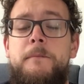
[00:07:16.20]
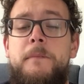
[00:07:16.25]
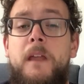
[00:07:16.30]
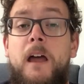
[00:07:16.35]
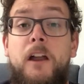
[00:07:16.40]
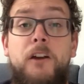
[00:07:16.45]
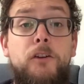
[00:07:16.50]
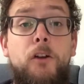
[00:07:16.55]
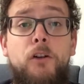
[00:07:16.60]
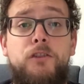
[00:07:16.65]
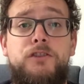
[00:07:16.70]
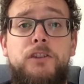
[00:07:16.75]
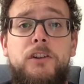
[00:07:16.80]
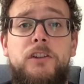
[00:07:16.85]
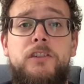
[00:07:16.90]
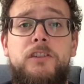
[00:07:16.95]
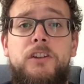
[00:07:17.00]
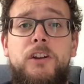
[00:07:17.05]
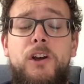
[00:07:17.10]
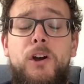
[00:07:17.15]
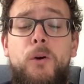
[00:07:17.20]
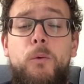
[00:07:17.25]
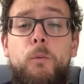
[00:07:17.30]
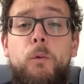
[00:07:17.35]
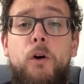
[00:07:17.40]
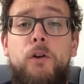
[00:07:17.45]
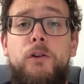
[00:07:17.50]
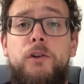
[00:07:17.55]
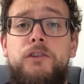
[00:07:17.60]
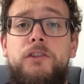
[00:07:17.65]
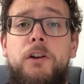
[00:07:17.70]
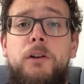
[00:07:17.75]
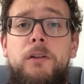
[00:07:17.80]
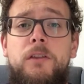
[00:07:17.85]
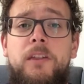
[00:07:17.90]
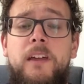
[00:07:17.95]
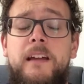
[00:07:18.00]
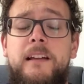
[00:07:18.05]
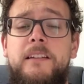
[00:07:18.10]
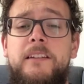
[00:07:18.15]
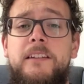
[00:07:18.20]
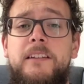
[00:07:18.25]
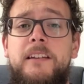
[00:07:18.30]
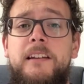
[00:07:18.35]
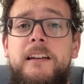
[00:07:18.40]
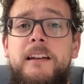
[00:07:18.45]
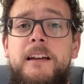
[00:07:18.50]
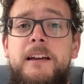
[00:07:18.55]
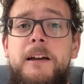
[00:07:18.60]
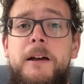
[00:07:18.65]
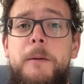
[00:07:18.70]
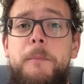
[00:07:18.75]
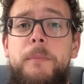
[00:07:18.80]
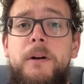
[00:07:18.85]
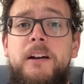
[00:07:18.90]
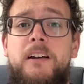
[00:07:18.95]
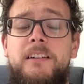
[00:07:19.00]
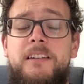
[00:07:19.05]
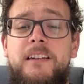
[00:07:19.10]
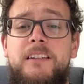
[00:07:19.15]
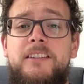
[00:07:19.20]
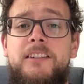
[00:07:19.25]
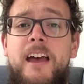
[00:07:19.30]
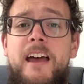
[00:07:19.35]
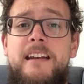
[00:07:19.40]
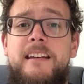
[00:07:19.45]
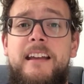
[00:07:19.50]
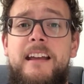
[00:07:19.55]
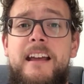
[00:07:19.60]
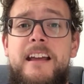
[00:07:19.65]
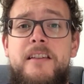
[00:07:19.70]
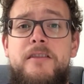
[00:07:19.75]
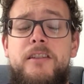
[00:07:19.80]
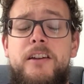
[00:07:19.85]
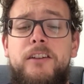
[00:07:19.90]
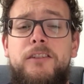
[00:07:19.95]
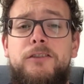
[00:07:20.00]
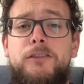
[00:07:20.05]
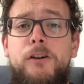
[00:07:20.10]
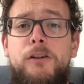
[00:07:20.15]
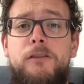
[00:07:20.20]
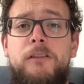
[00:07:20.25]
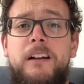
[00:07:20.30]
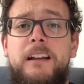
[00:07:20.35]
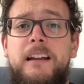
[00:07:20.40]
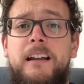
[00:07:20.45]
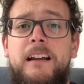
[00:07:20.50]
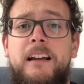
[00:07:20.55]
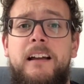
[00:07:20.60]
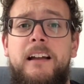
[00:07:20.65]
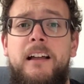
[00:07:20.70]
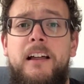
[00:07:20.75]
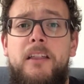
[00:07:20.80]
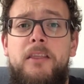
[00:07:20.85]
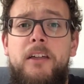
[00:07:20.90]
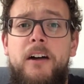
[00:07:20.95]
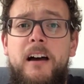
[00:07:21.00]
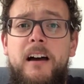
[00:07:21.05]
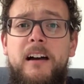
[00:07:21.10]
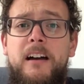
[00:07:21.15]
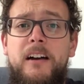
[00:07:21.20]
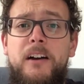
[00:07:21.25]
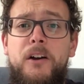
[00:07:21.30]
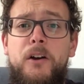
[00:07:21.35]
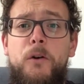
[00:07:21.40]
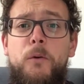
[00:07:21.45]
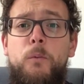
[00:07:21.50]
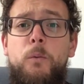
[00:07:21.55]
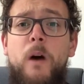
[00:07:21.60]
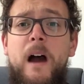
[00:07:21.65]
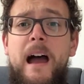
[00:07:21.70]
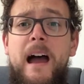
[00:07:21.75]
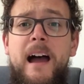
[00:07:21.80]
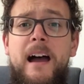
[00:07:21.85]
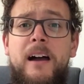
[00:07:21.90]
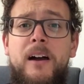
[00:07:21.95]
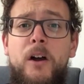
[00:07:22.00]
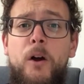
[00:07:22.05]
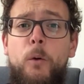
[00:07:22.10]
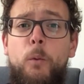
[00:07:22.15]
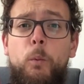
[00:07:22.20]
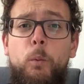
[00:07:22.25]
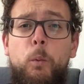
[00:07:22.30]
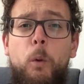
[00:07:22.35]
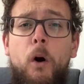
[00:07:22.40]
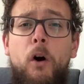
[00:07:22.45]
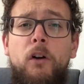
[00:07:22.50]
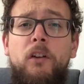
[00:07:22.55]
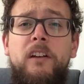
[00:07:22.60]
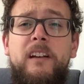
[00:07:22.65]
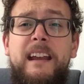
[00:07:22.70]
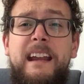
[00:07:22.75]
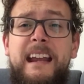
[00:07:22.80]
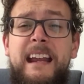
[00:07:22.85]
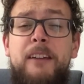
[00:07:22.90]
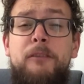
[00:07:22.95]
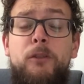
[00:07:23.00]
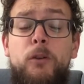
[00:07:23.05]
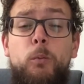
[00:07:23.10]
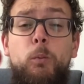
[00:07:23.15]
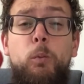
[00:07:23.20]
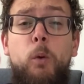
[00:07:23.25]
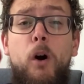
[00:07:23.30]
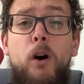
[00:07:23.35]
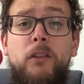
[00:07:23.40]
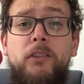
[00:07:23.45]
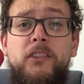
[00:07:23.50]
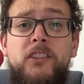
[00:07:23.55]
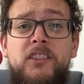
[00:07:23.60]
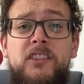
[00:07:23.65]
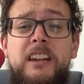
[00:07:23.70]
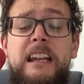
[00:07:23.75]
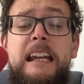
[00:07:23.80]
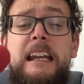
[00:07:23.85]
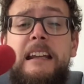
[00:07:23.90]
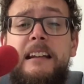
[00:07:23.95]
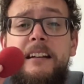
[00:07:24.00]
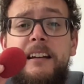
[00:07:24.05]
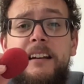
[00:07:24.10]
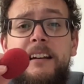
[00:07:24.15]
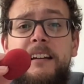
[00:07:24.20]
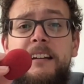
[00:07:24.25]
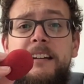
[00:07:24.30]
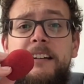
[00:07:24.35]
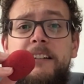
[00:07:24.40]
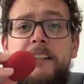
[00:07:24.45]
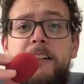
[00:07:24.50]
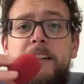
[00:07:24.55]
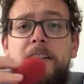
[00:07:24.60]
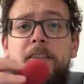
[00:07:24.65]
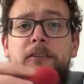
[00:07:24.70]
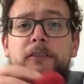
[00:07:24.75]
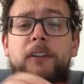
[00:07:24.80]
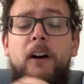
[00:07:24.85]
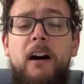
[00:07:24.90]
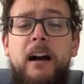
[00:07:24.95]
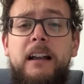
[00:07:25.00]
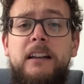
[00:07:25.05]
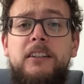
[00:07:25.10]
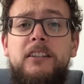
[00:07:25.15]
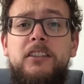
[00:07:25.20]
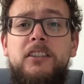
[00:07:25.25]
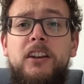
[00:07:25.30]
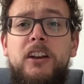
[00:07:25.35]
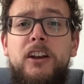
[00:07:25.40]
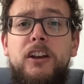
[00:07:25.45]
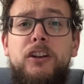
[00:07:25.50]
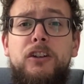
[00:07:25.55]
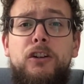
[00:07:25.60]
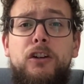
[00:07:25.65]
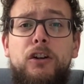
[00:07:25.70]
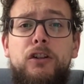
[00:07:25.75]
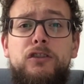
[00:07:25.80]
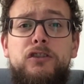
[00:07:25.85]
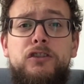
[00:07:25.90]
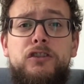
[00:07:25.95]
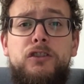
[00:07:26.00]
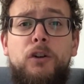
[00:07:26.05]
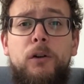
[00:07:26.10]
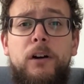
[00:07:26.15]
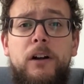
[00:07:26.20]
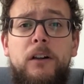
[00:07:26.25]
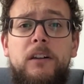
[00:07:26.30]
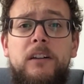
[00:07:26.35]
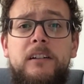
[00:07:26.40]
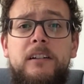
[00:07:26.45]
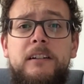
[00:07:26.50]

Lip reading: And not just one or two things, because it said in their story that where even one seed finds good soil,